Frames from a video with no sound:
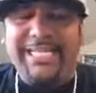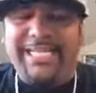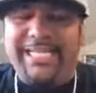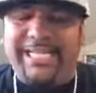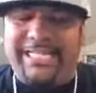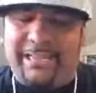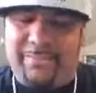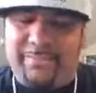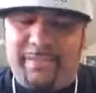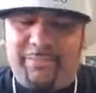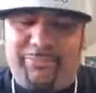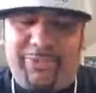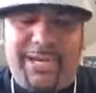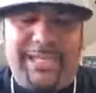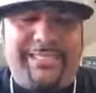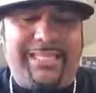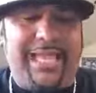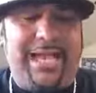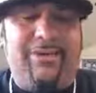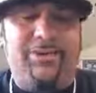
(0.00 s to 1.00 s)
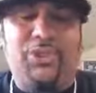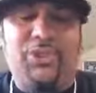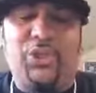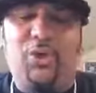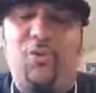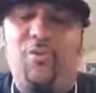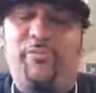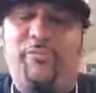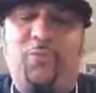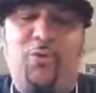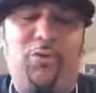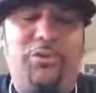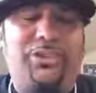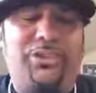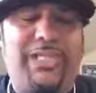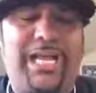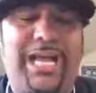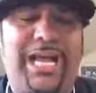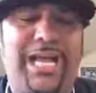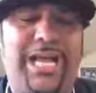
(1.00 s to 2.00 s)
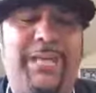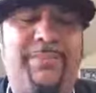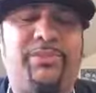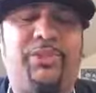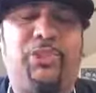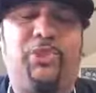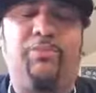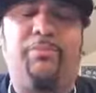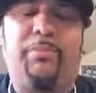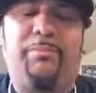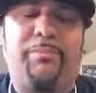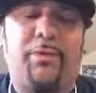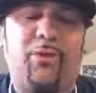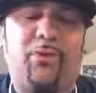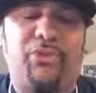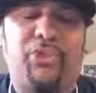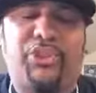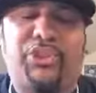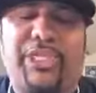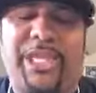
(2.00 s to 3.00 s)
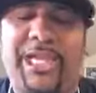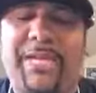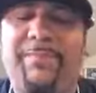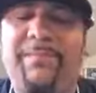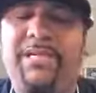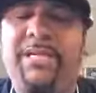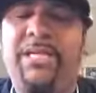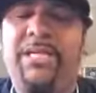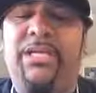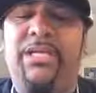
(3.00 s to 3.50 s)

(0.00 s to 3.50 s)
And let me break down Joe. Four-time Super Bowl champ,